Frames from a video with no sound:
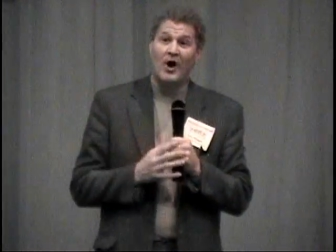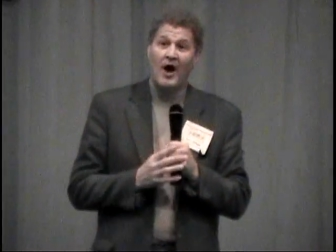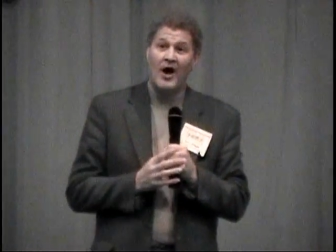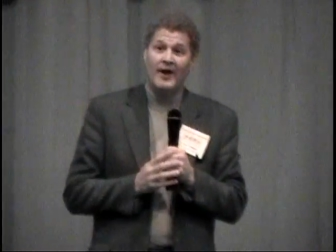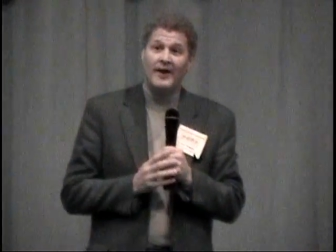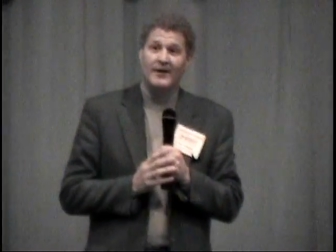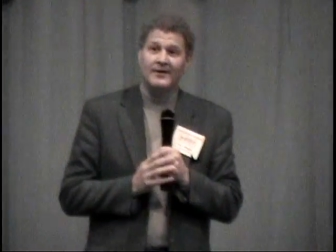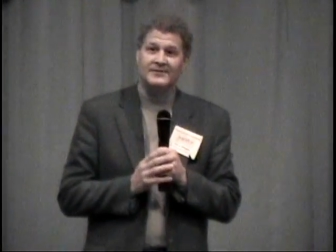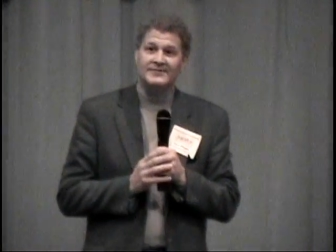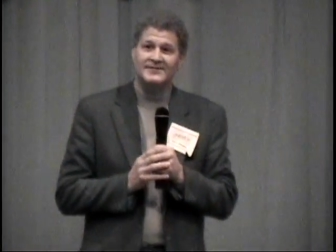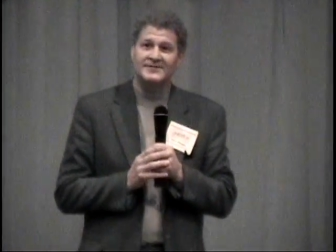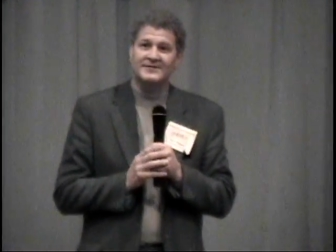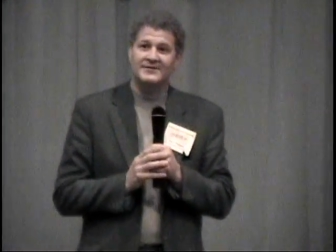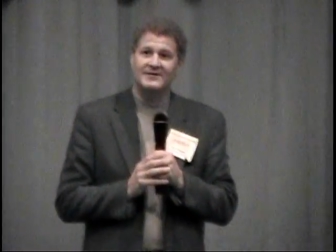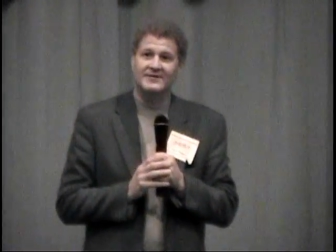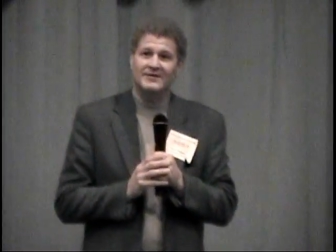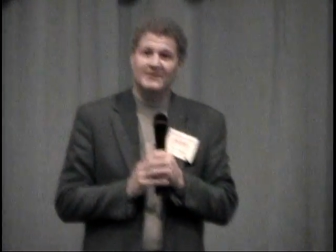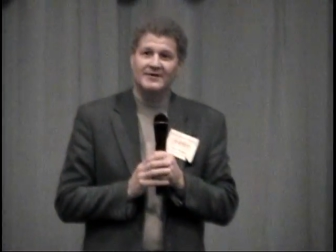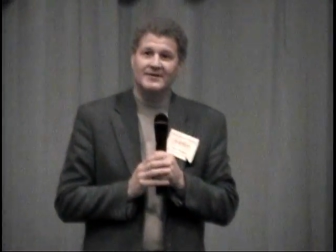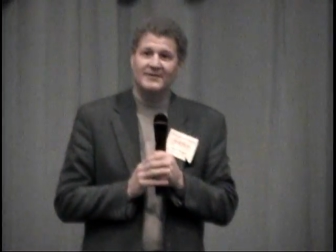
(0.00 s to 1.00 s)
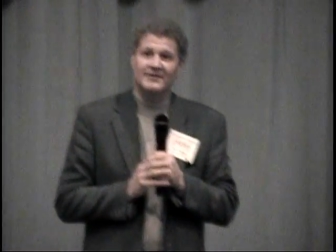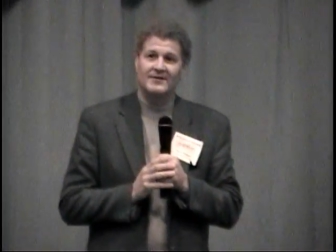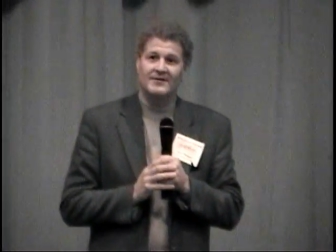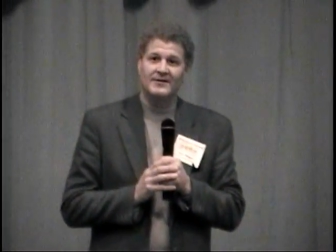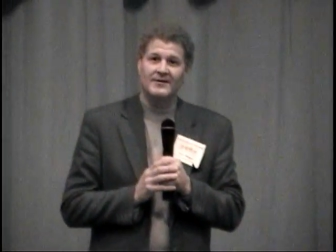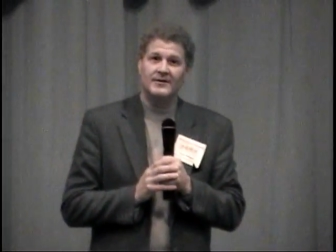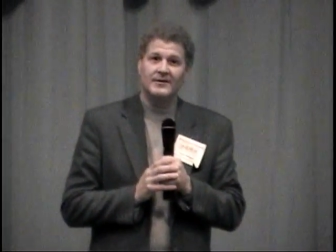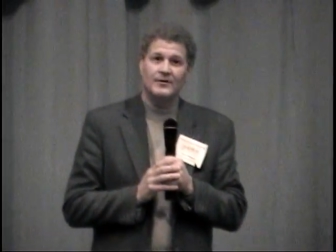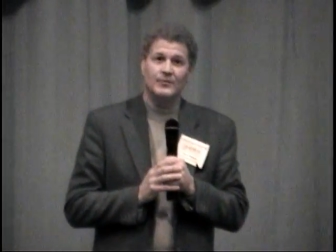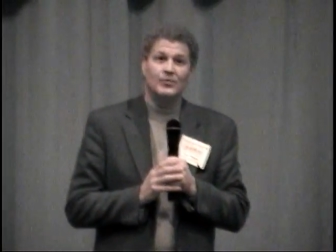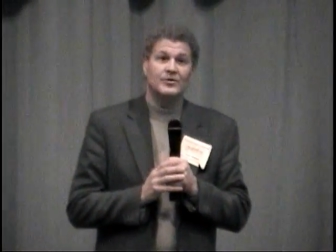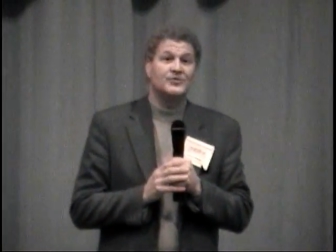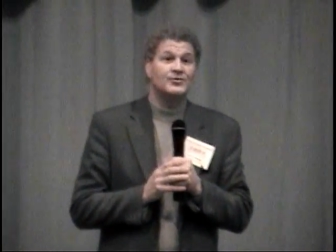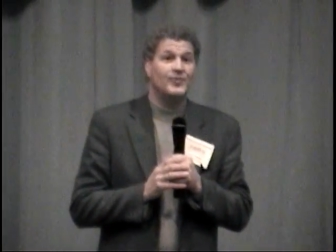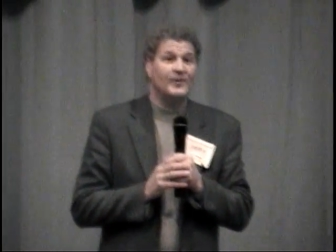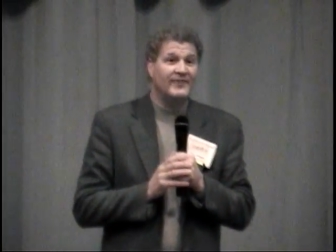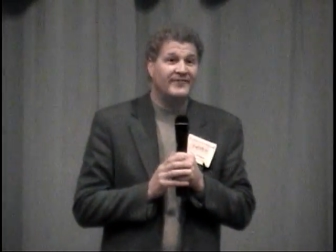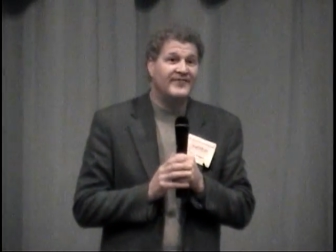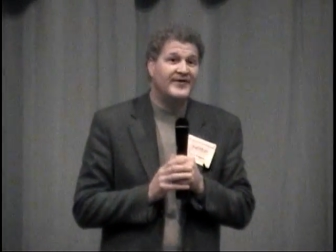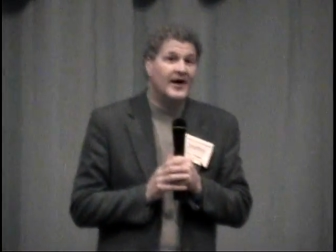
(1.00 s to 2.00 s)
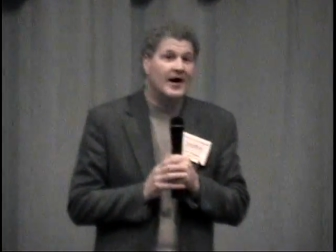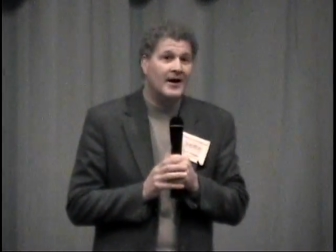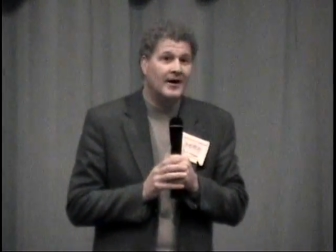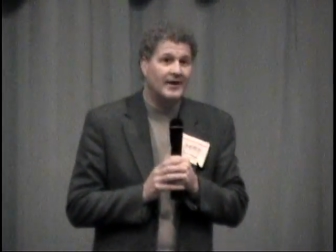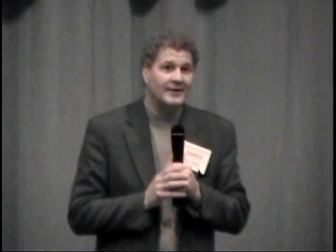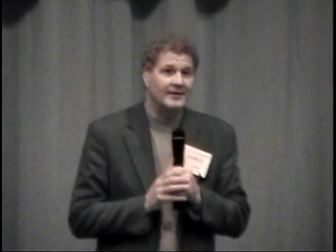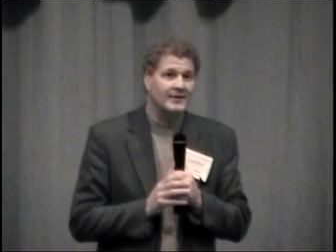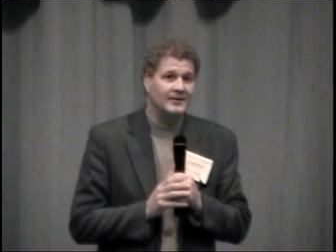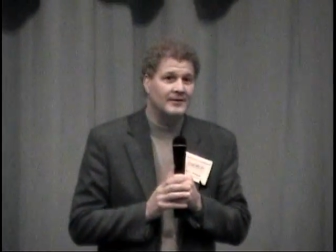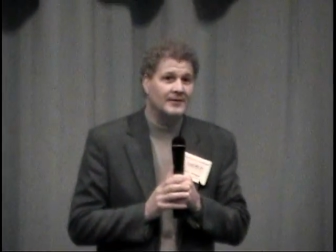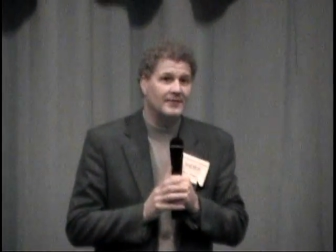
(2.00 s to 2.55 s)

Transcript: products, which we've done.